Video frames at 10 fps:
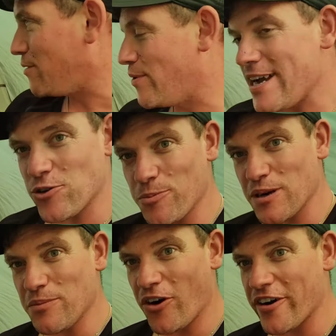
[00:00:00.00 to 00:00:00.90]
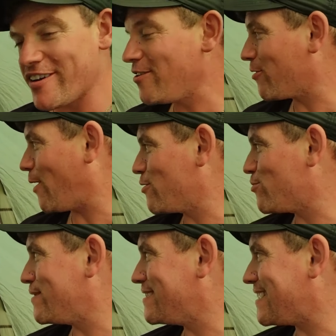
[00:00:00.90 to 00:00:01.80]
Wake up in the morning, look out the
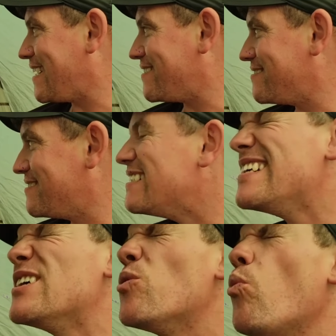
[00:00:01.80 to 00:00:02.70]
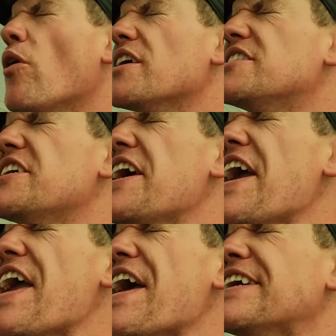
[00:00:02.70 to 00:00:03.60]
window. What a
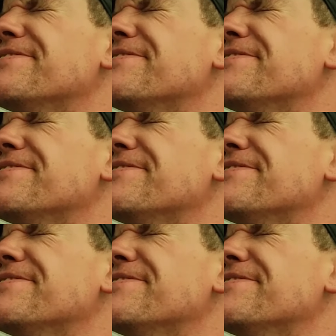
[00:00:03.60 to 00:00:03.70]
day.